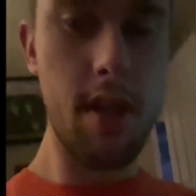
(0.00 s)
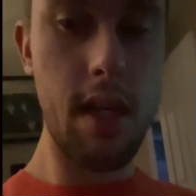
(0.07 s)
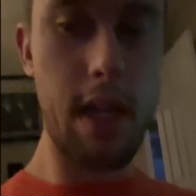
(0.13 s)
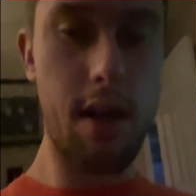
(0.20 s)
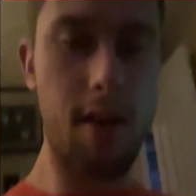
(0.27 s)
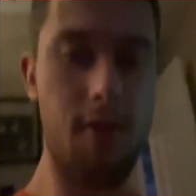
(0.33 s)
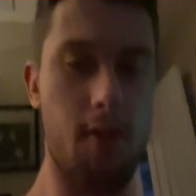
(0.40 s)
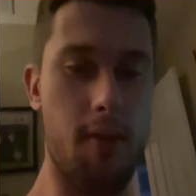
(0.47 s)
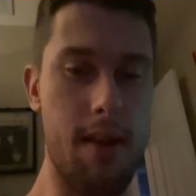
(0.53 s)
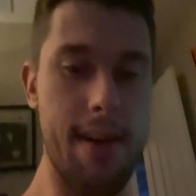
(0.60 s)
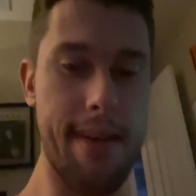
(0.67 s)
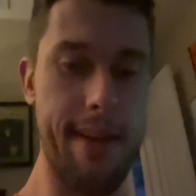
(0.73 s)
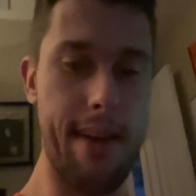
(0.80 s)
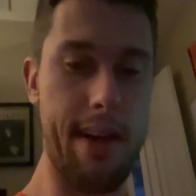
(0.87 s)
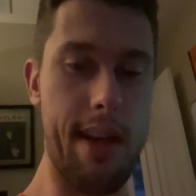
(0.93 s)
Hello
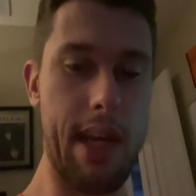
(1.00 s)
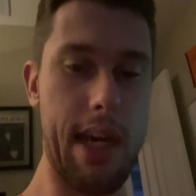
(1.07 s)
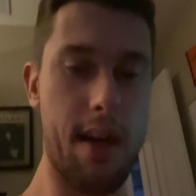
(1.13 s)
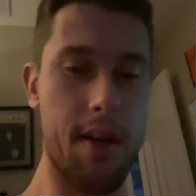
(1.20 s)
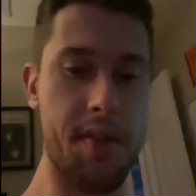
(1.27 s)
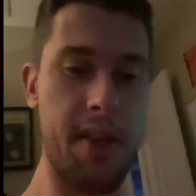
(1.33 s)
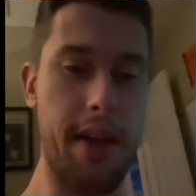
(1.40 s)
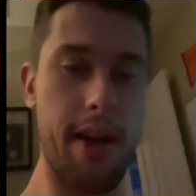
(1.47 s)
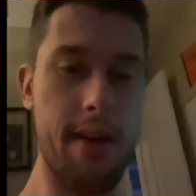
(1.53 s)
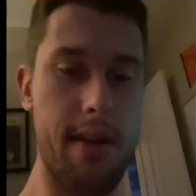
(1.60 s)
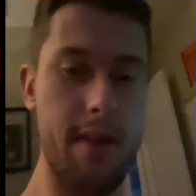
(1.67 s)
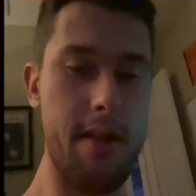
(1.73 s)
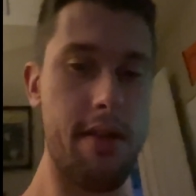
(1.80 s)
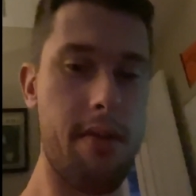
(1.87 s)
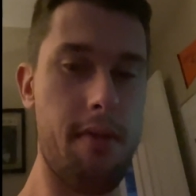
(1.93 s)
everyone, Alex here
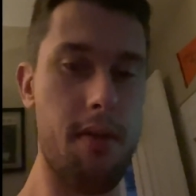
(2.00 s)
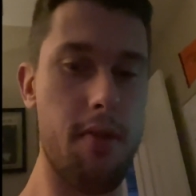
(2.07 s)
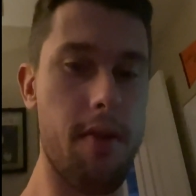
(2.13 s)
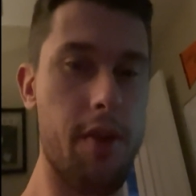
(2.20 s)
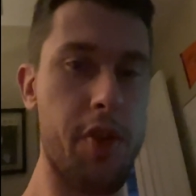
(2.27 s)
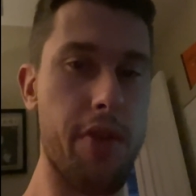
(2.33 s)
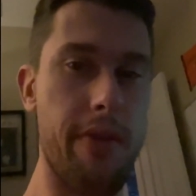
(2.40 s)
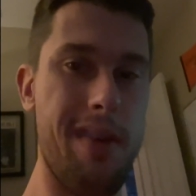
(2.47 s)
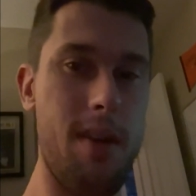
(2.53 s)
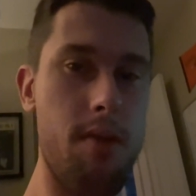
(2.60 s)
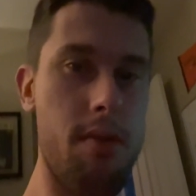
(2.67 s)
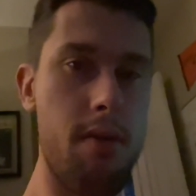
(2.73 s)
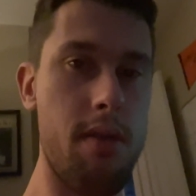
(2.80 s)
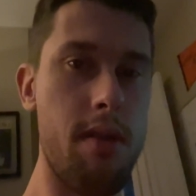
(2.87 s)
from the Retro Review.